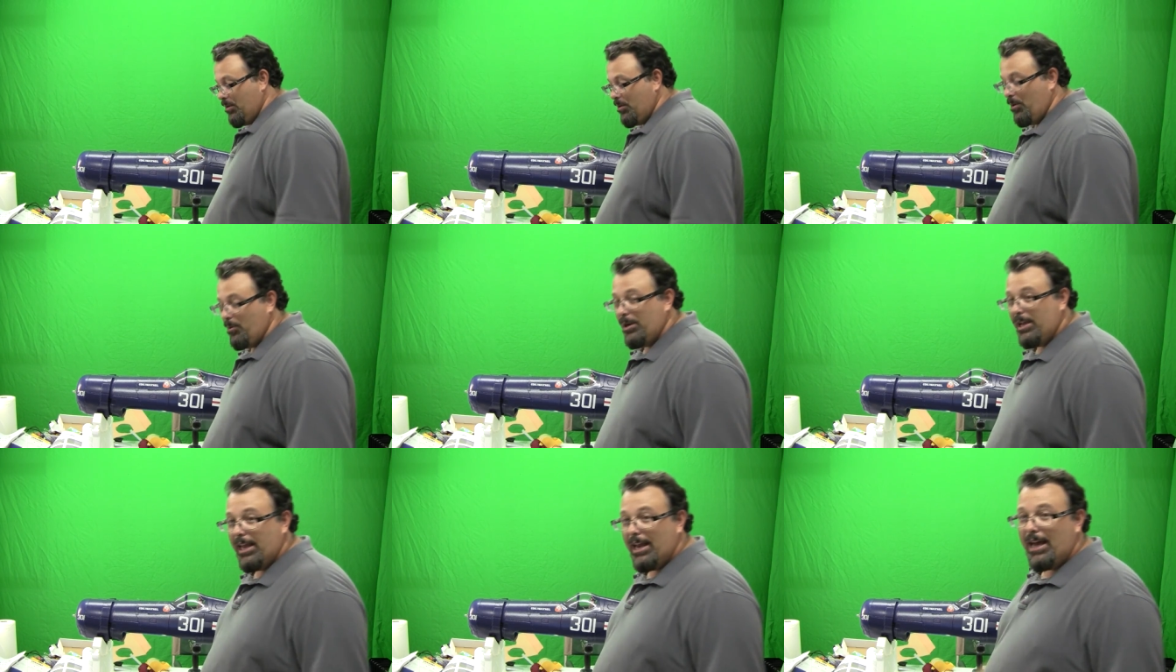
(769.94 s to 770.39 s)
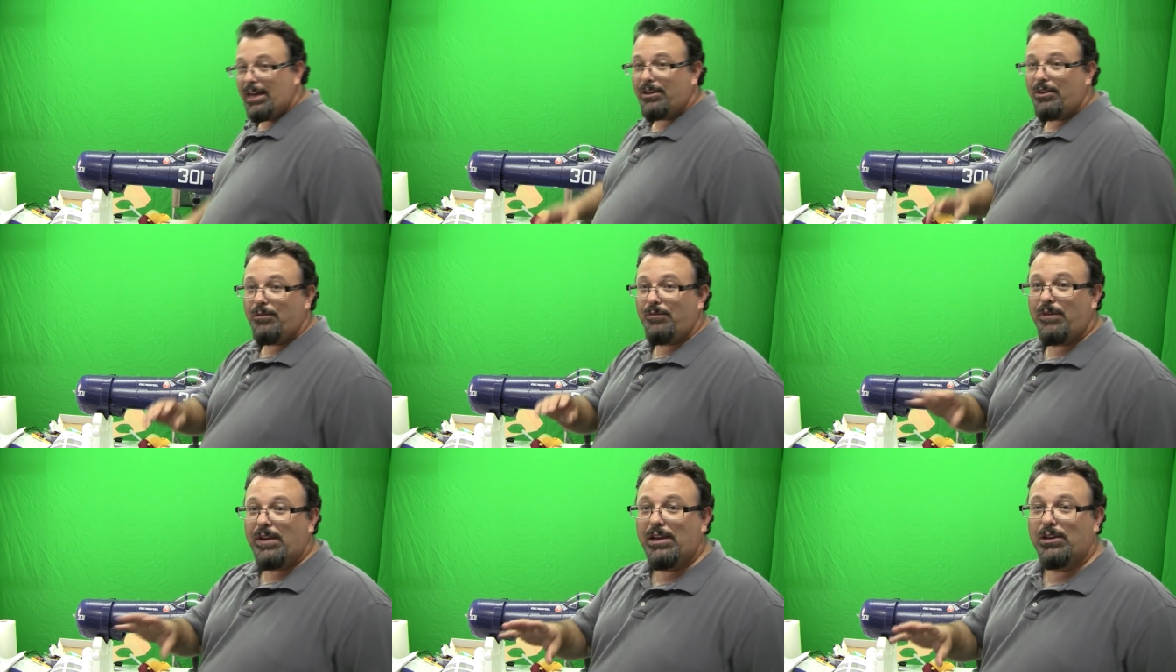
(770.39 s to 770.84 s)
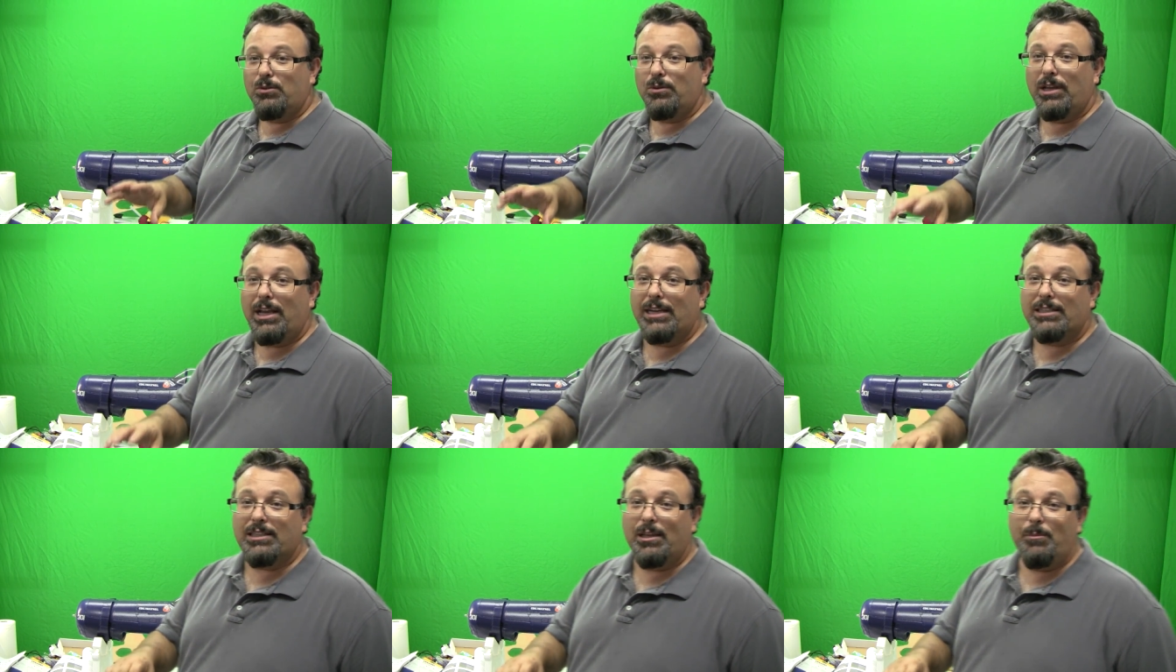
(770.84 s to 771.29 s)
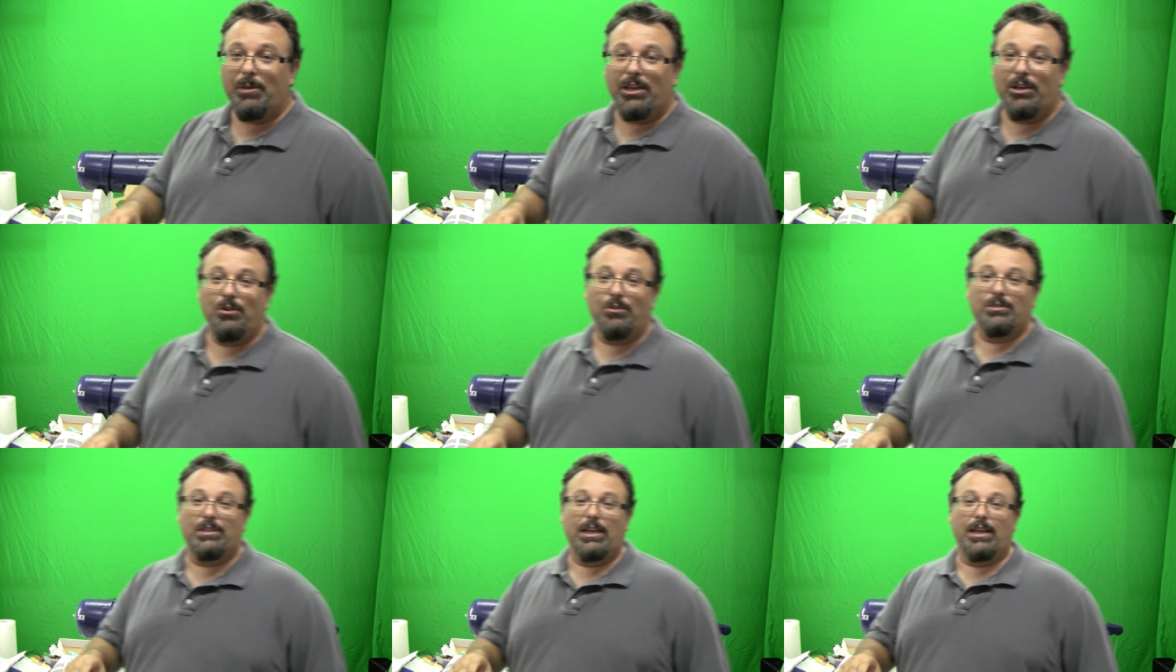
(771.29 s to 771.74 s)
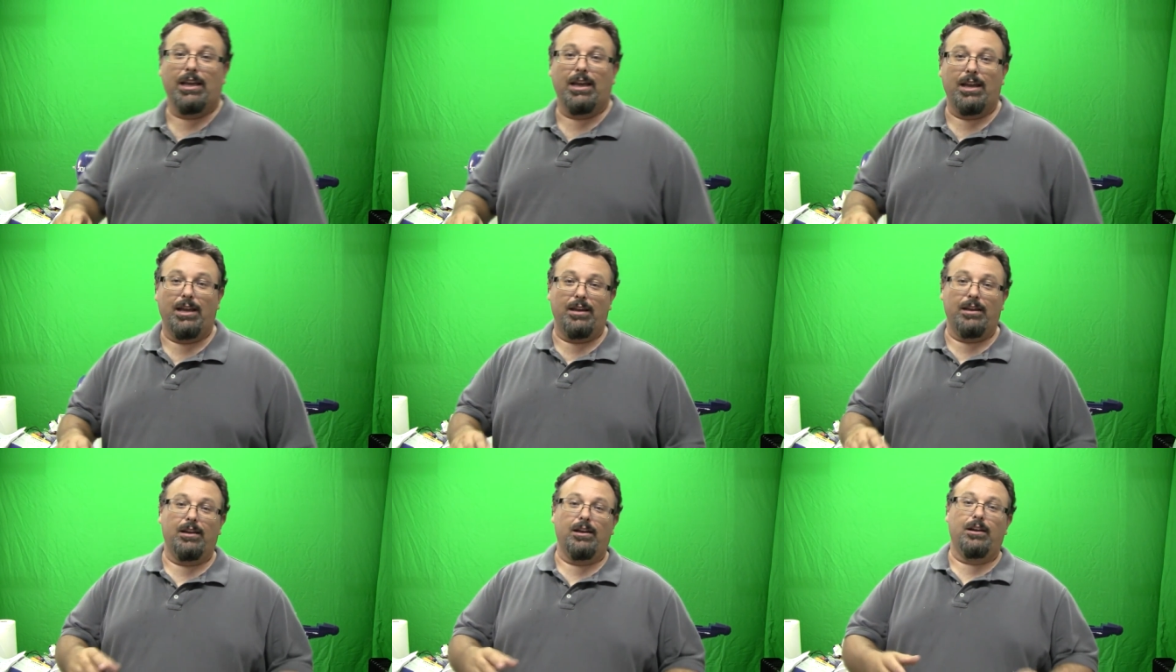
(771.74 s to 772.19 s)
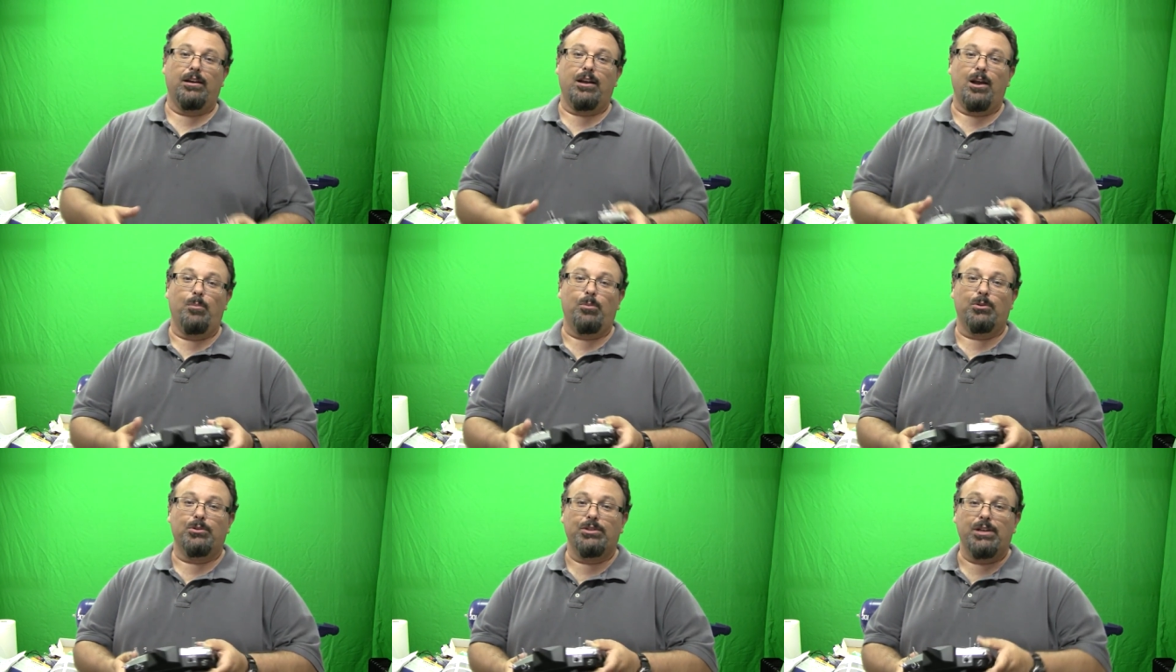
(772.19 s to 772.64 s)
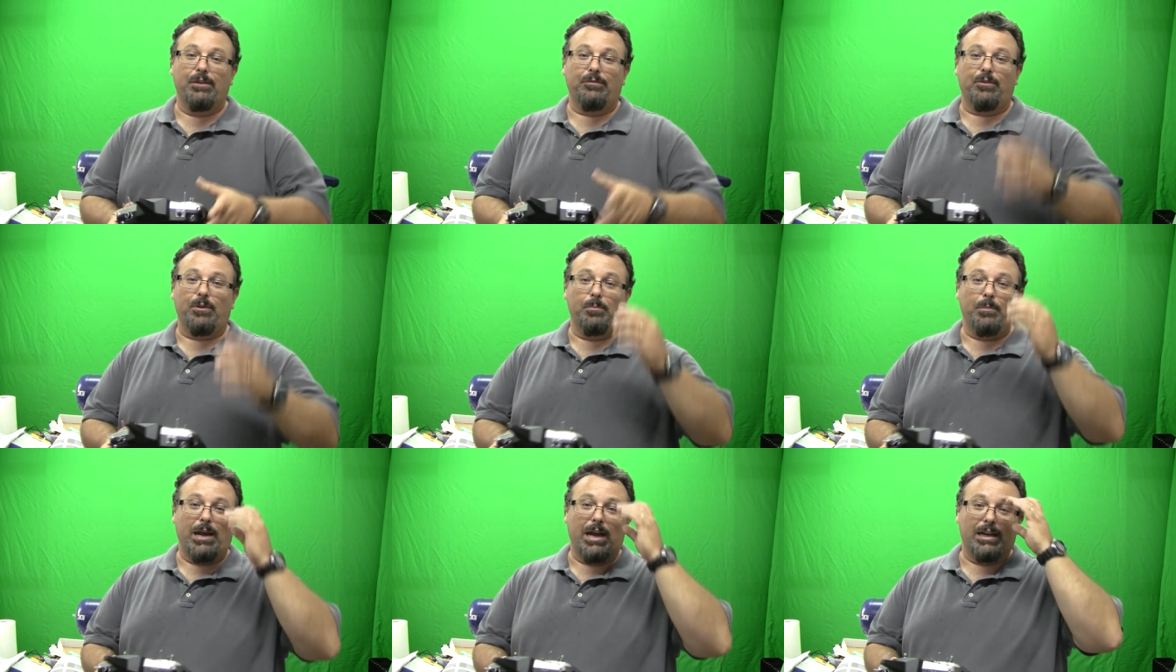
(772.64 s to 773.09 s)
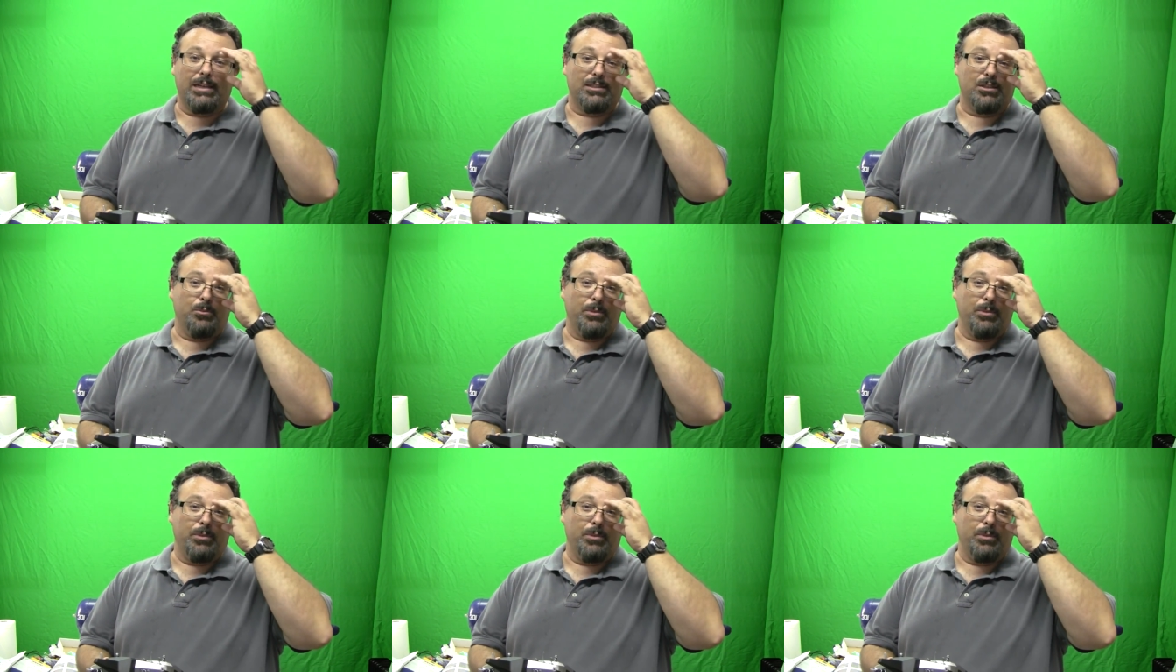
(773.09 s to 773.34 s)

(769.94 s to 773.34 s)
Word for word: When we get out to the field, we'll actually be using a, a couple different mics.